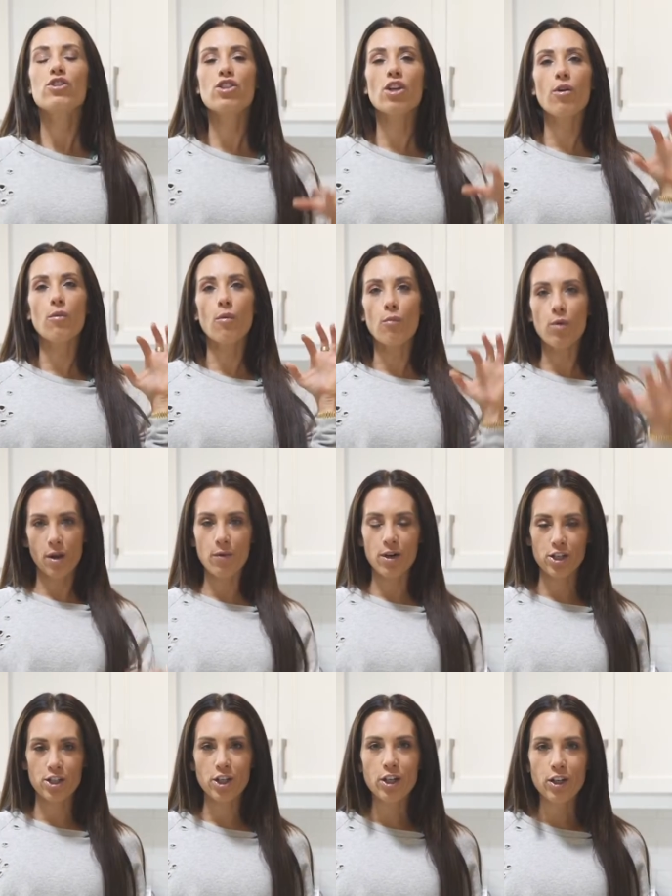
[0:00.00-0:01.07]
So what I
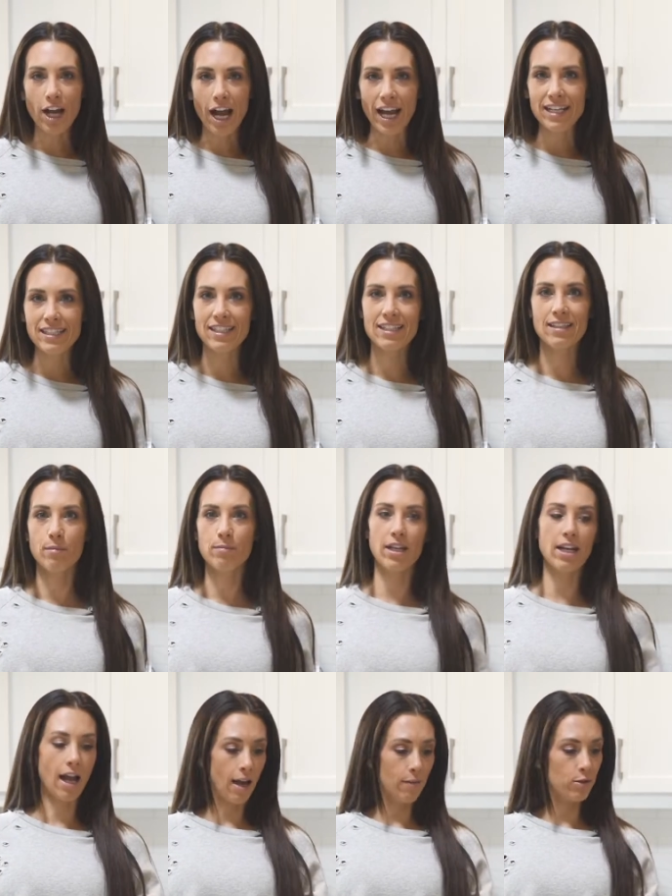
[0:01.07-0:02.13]
want to show you guys is
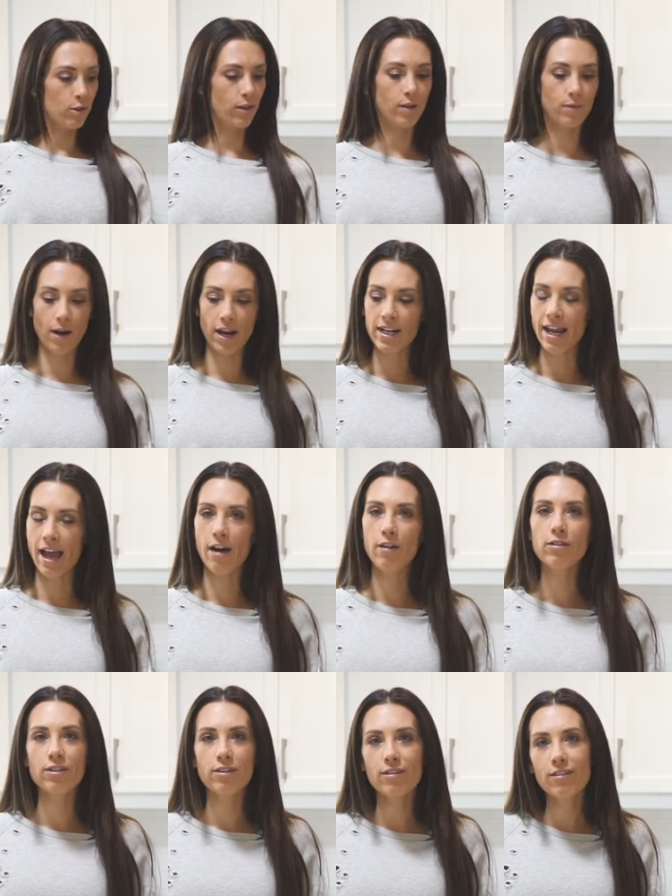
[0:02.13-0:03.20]
something I'm doing right
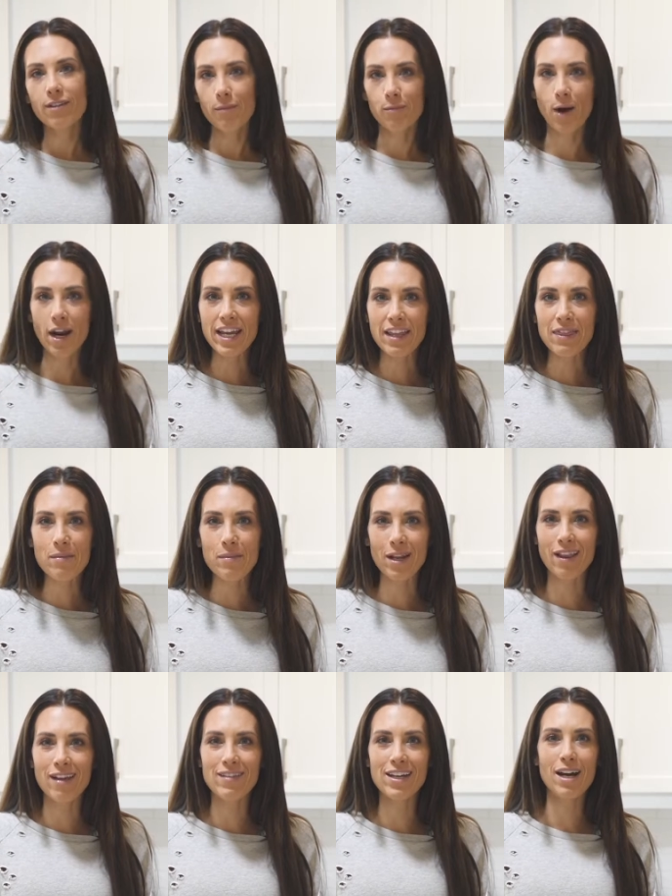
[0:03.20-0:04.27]
now, right in the
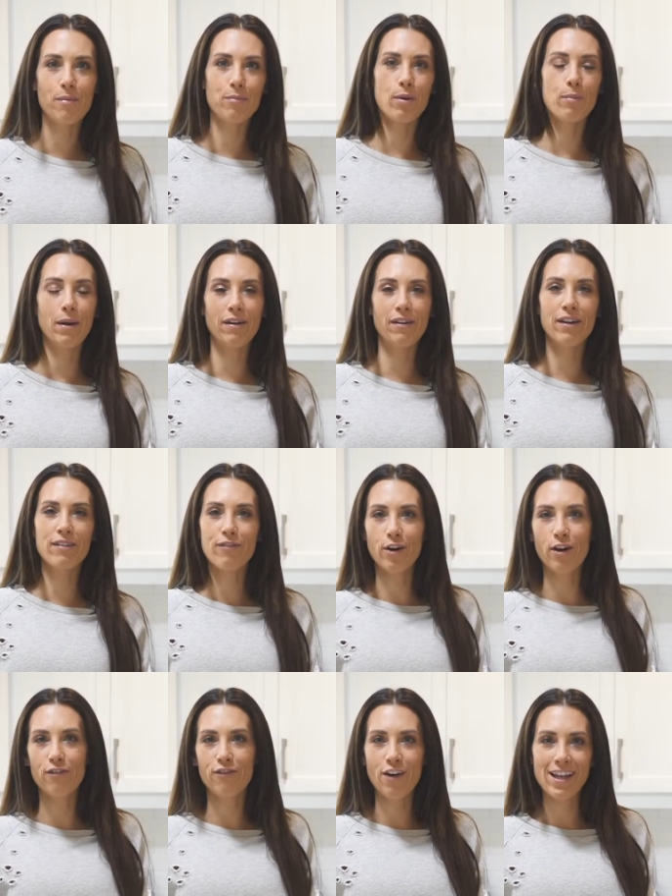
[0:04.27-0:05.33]
middle of it. I'm preparing
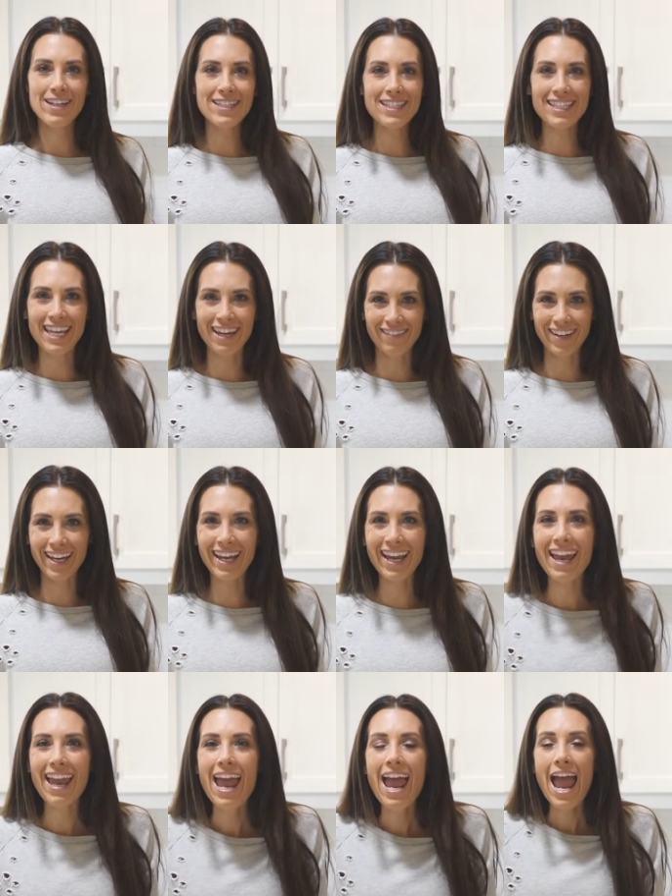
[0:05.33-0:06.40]
for a Friendsgiving,
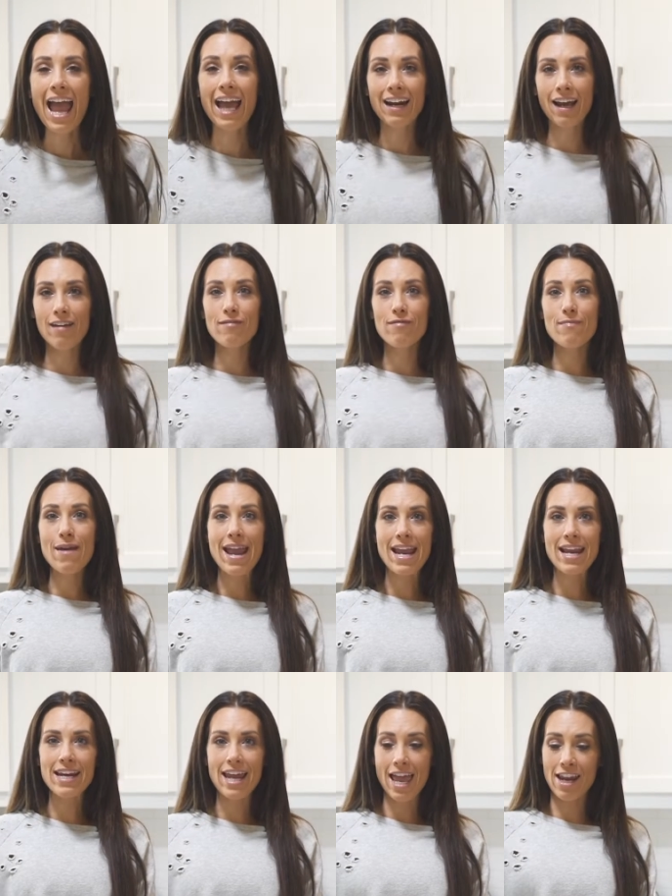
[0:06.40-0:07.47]
and I've
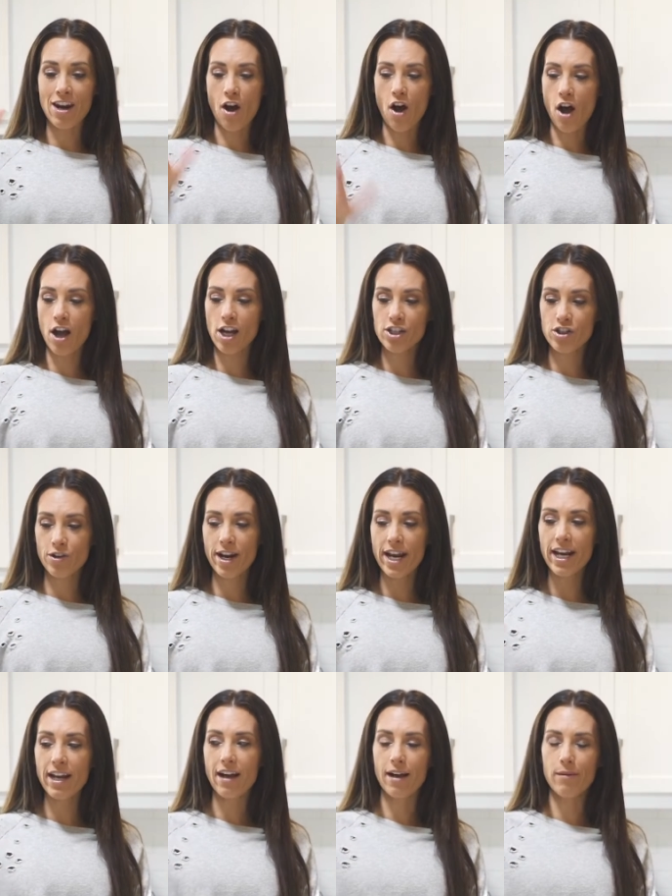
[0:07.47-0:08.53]
made an
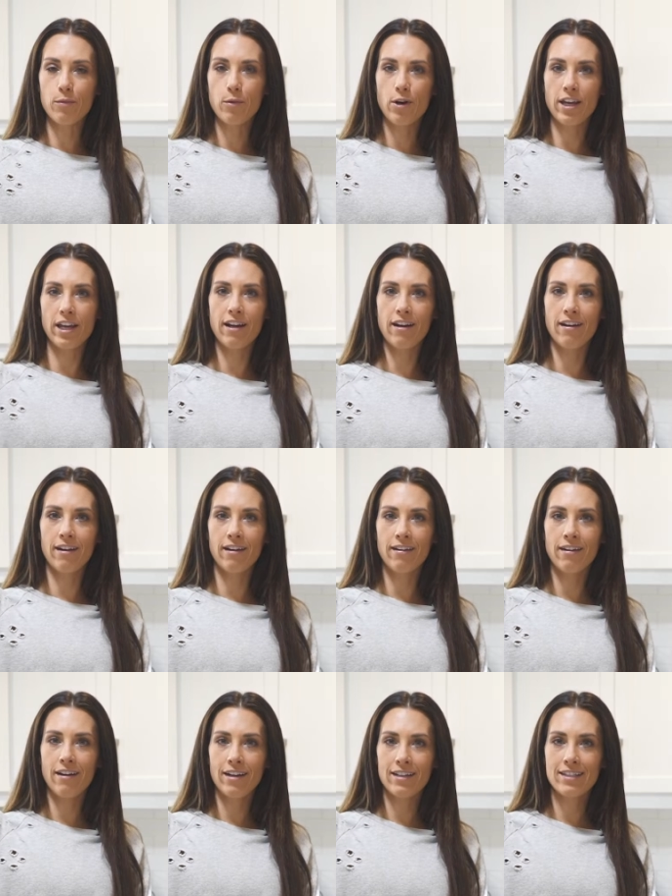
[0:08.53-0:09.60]
entree, I'm working
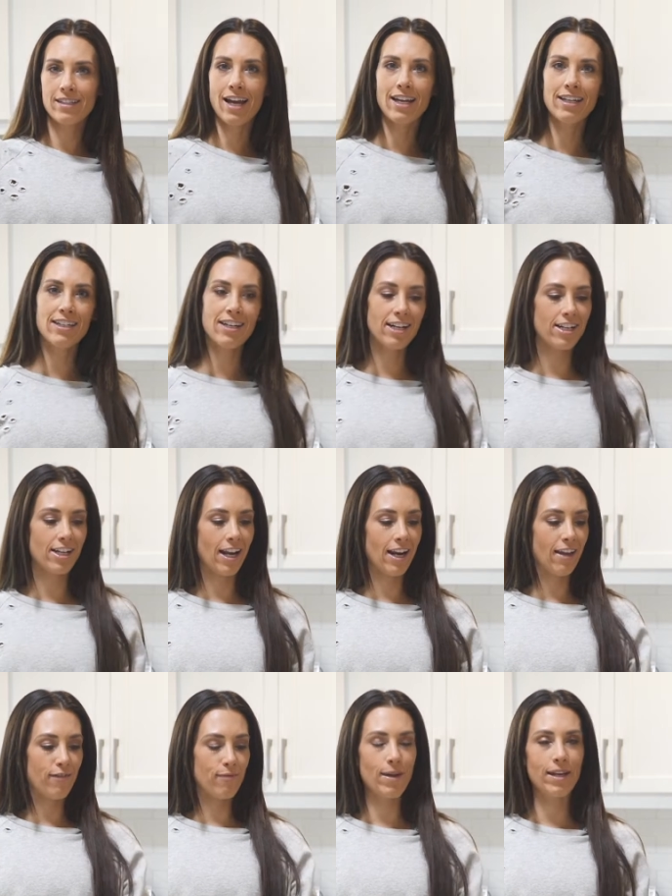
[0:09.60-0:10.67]
on a side dish,
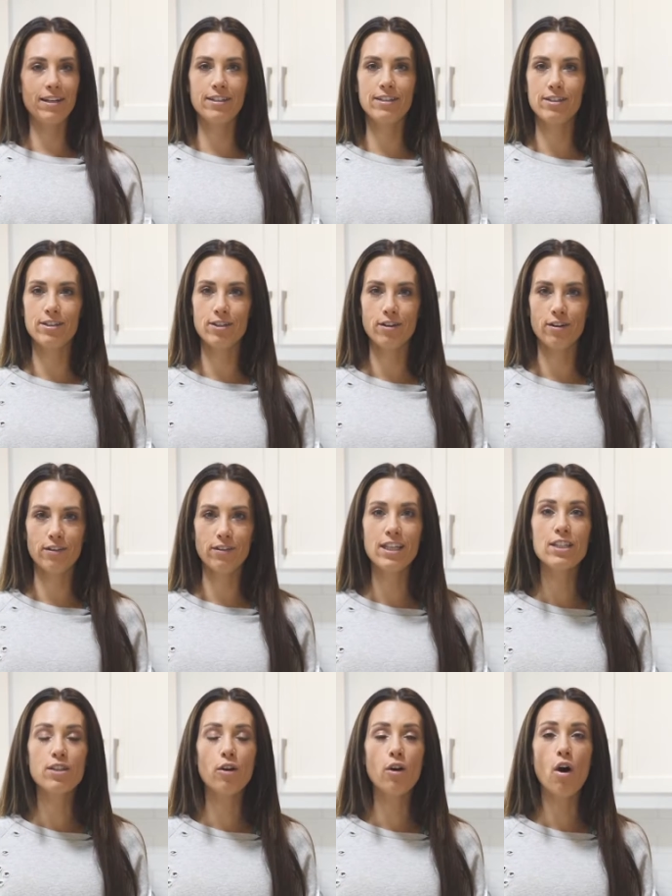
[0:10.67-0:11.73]
and I've made a dessert.
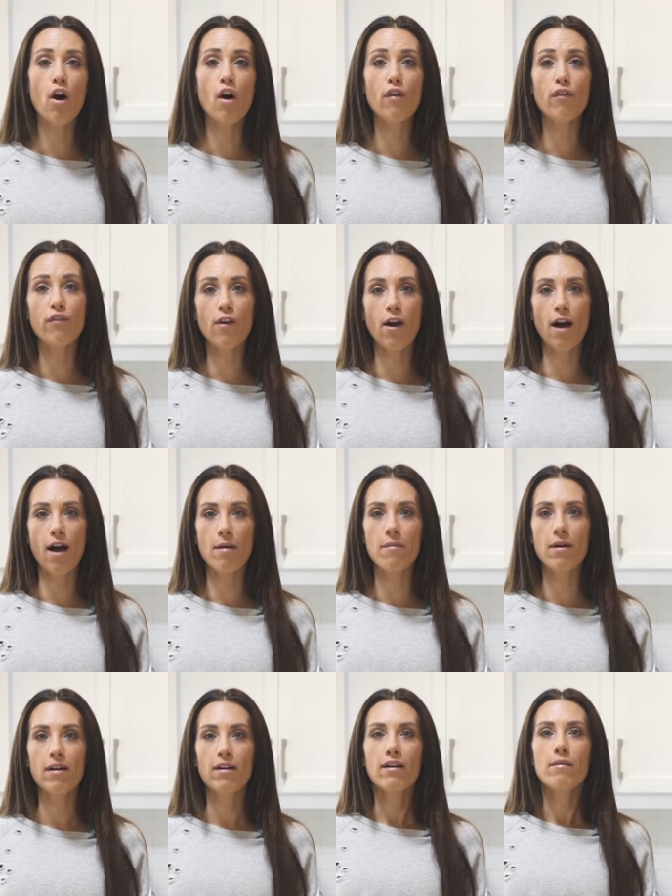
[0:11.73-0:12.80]
These are all
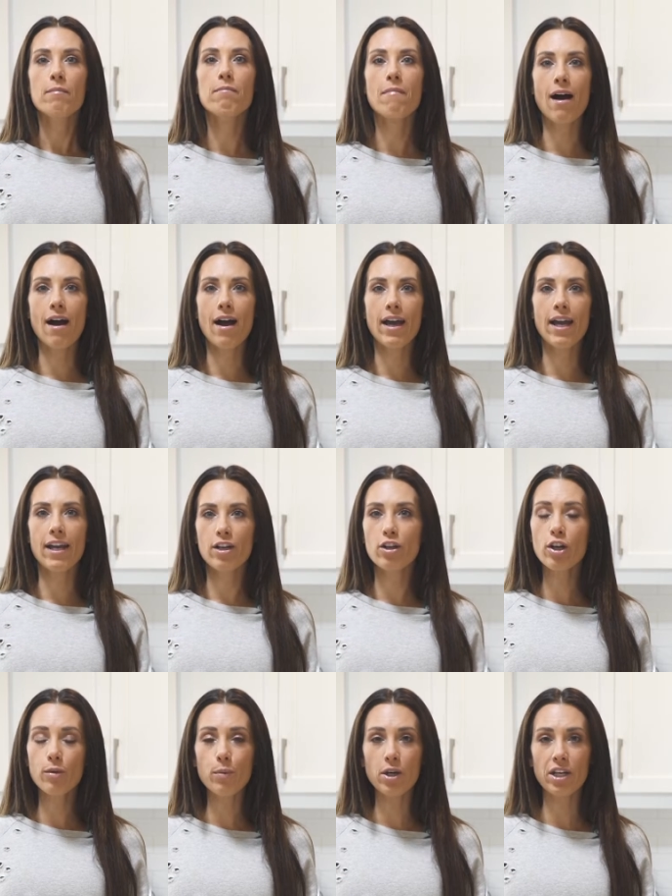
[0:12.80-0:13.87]
from my
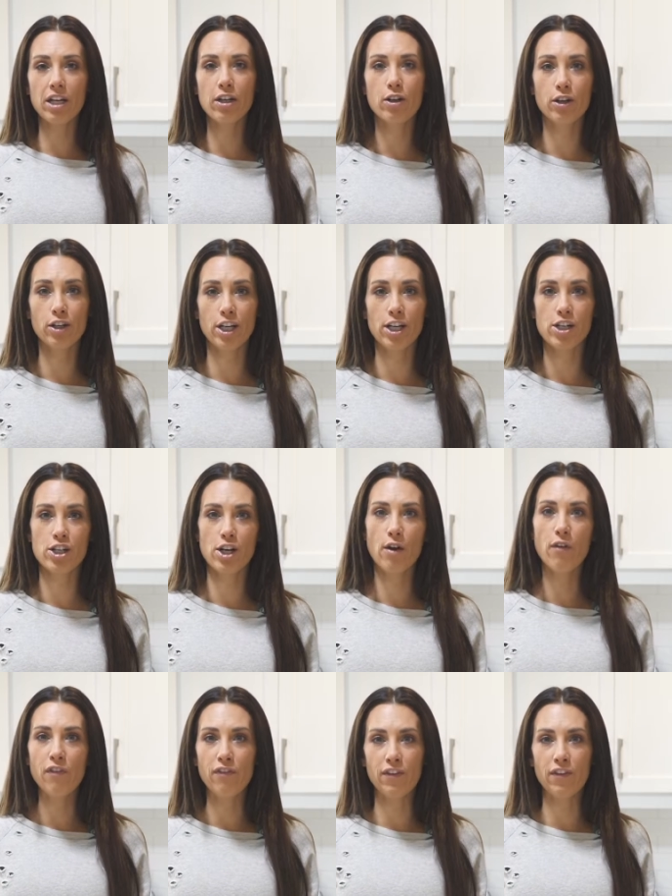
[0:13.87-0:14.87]
cookbook and cooking show,